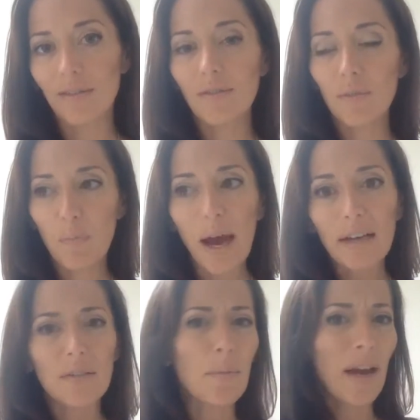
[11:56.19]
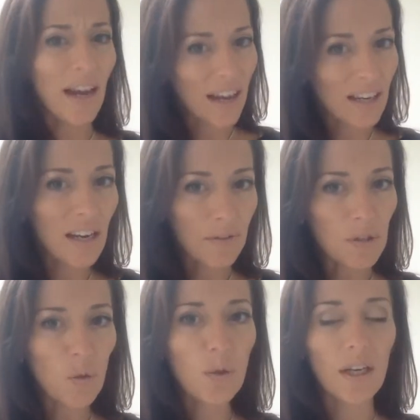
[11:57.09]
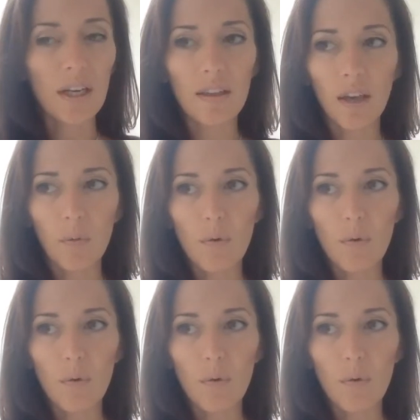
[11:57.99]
Back to I had never sold anything.